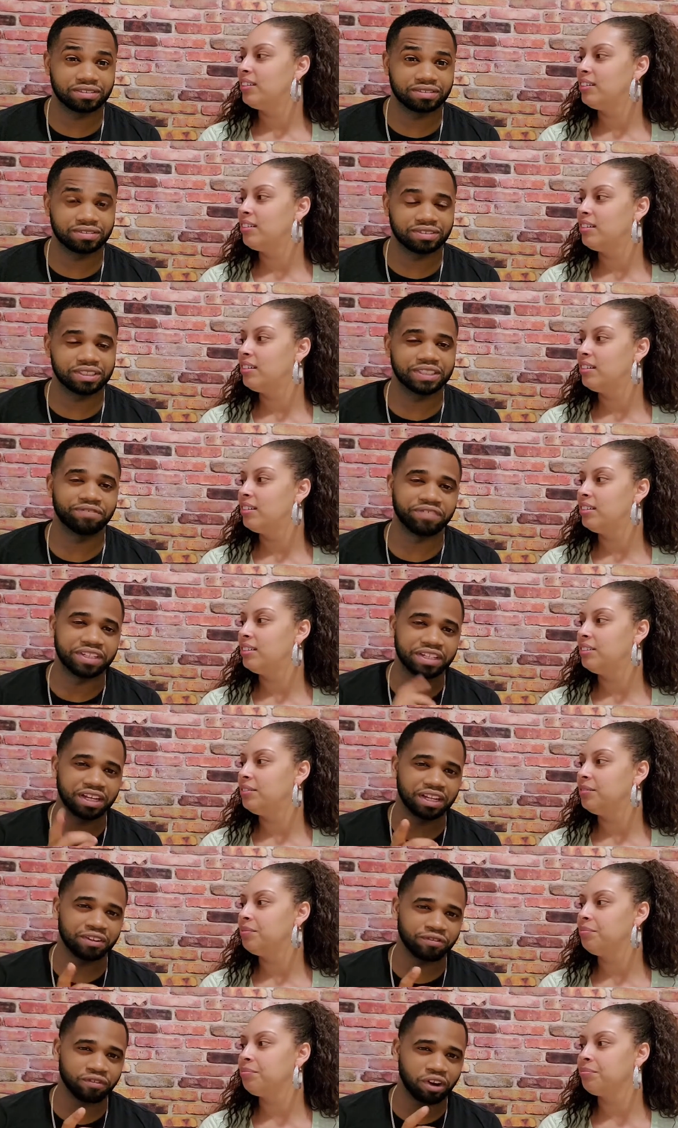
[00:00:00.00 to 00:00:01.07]
Speaker 1: the
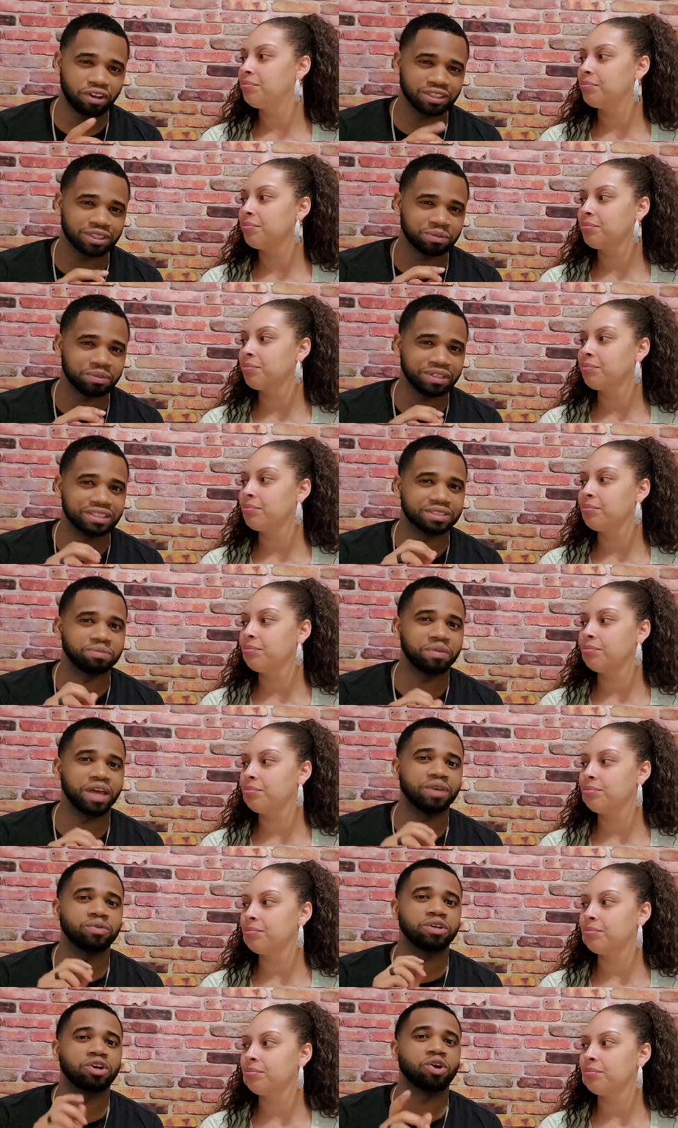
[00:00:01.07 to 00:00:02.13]
vanilla frosting, but it's
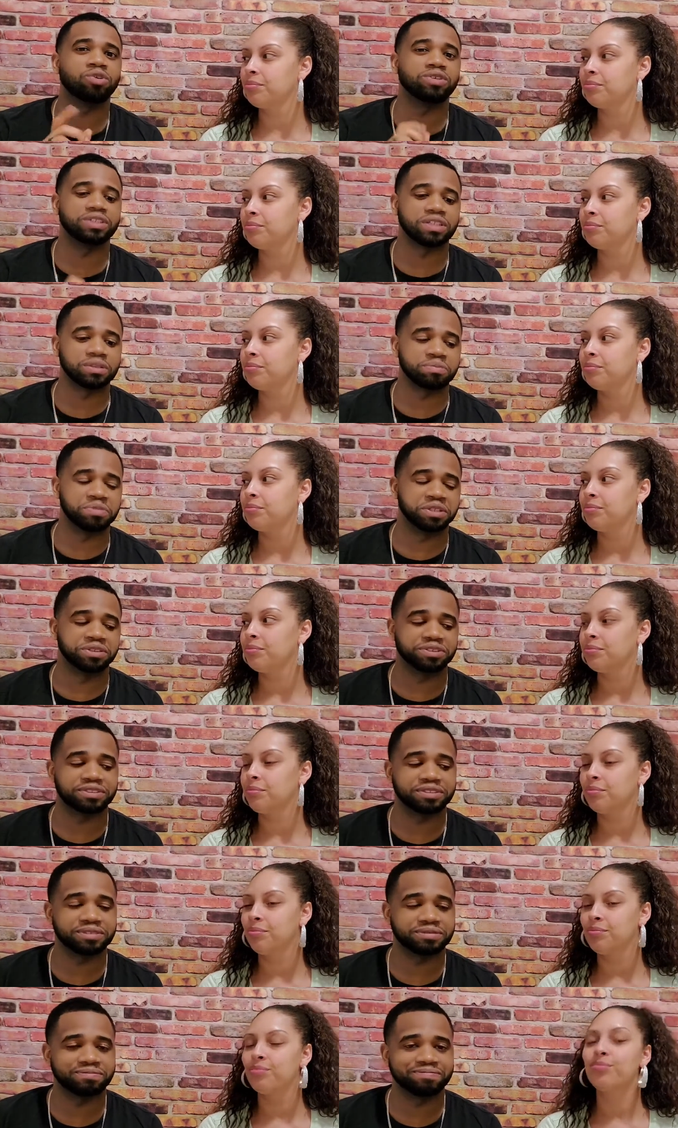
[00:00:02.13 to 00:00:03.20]
made with coconut milk.
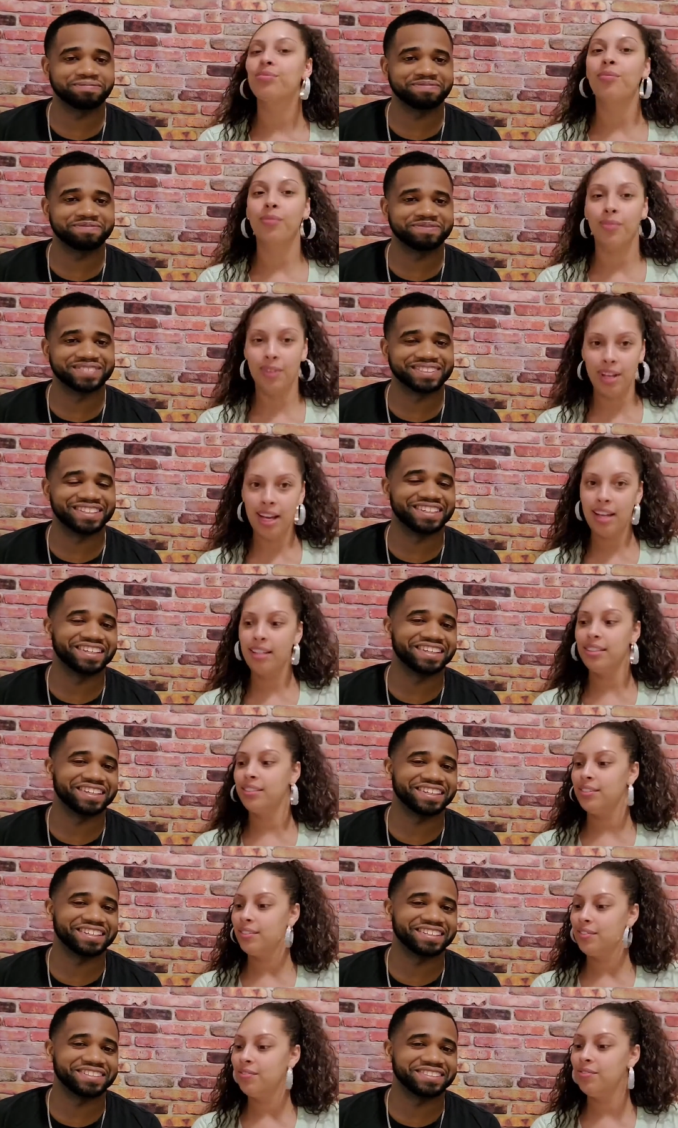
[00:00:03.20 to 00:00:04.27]
Speaker 2: Okay.
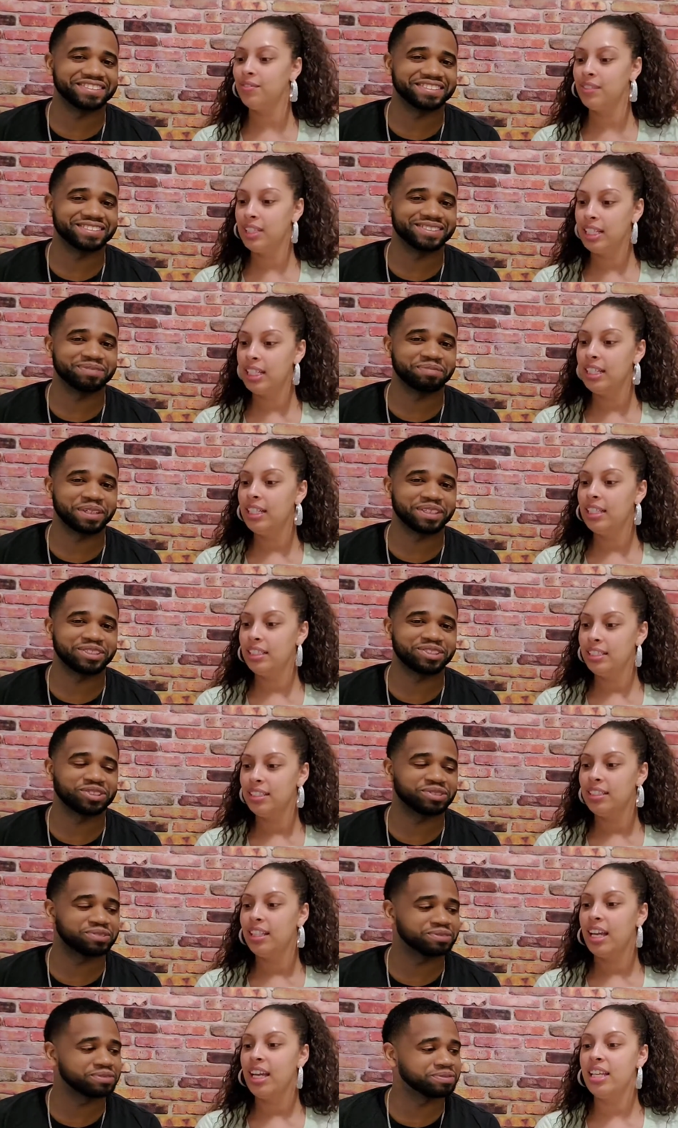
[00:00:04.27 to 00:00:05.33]
Yeah, special.
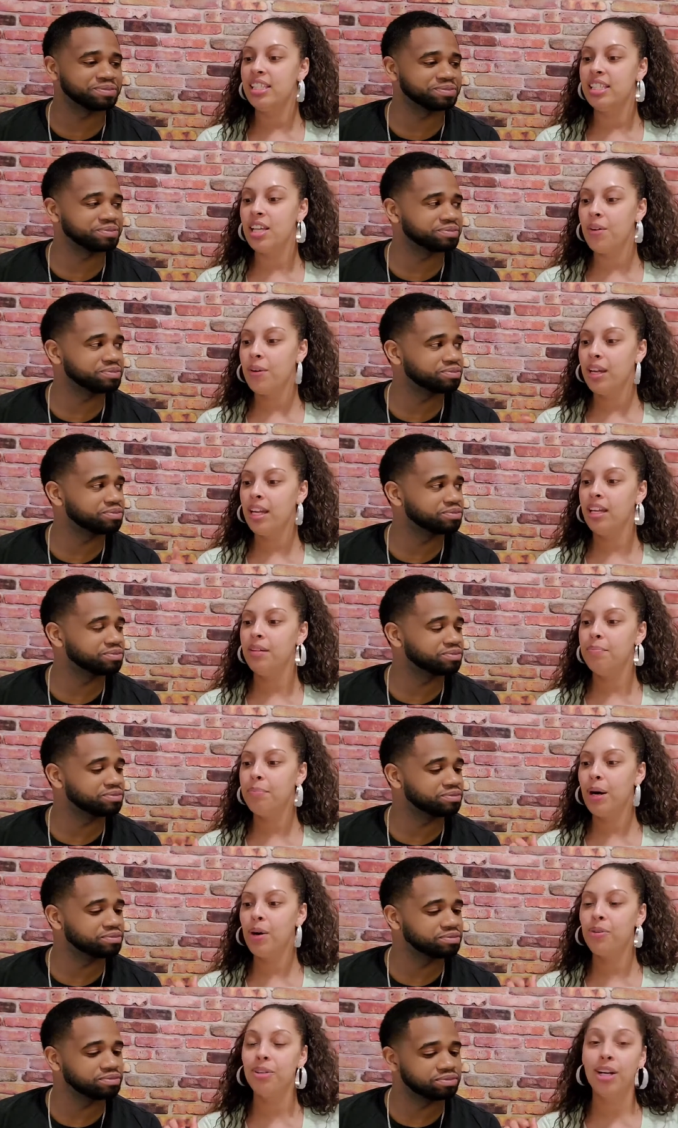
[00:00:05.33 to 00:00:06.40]
And so he
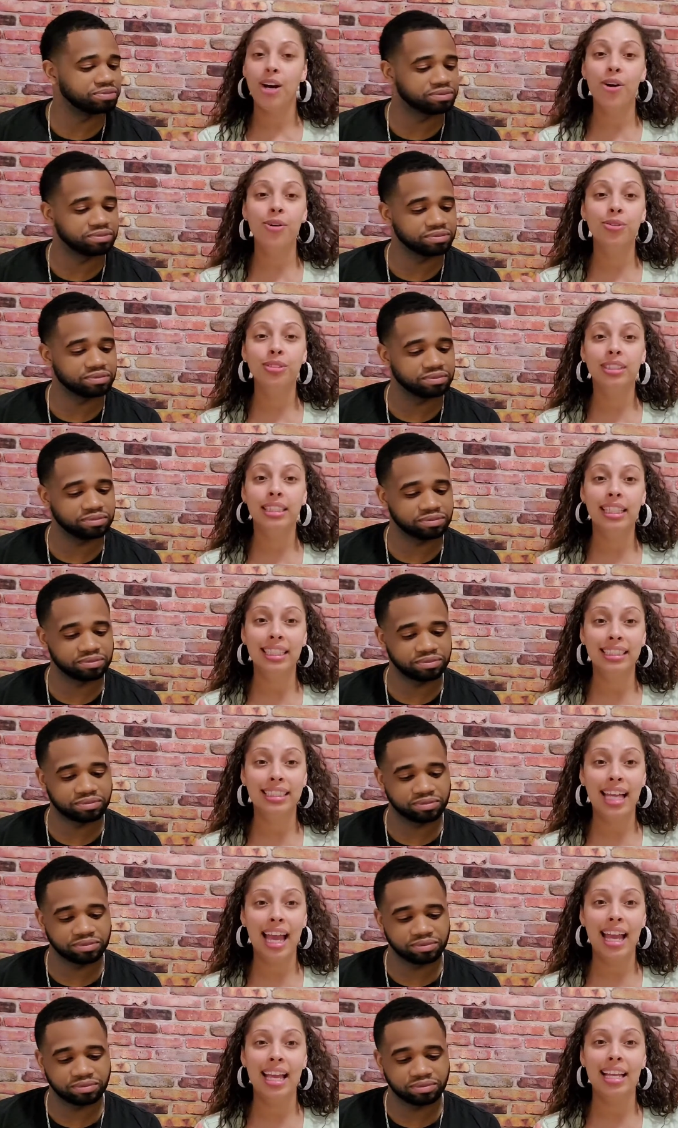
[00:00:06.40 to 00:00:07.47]
poked holes in his
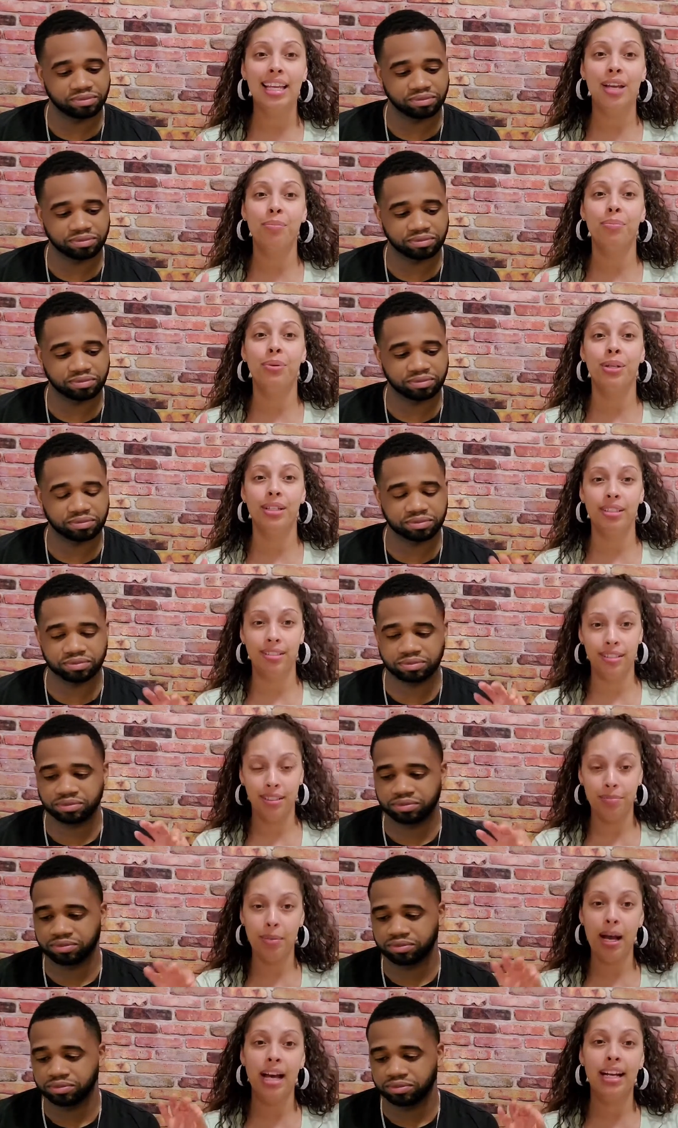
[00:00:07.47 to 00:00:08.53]
cake and put the
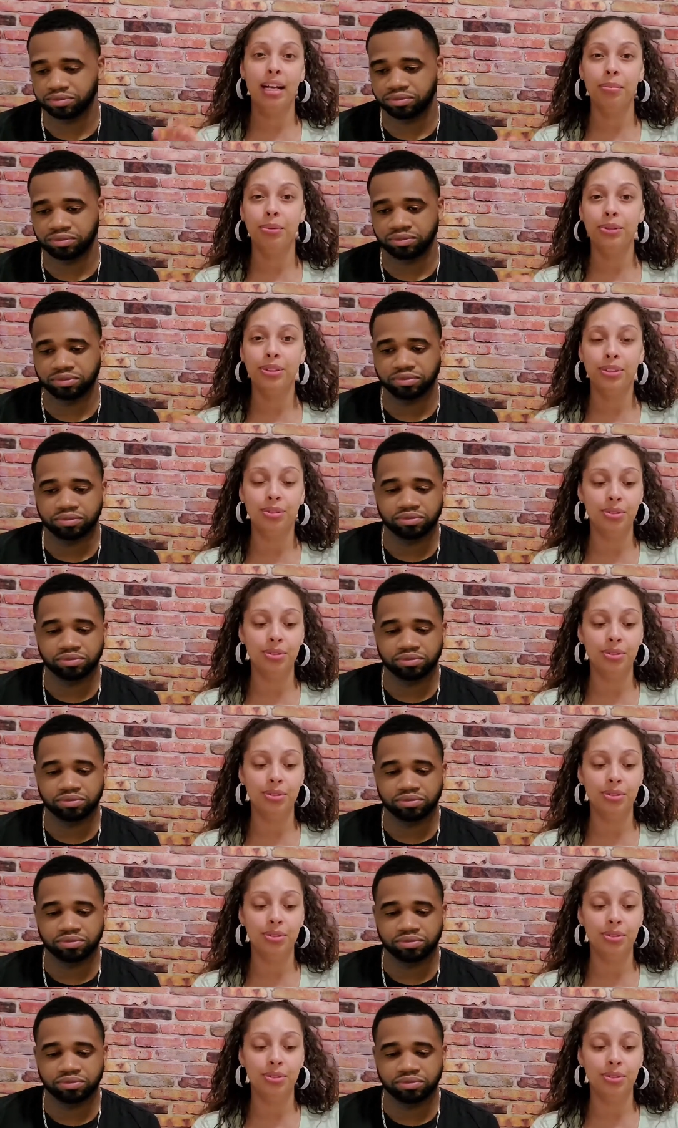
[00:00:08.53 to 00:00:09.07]
pineapple juice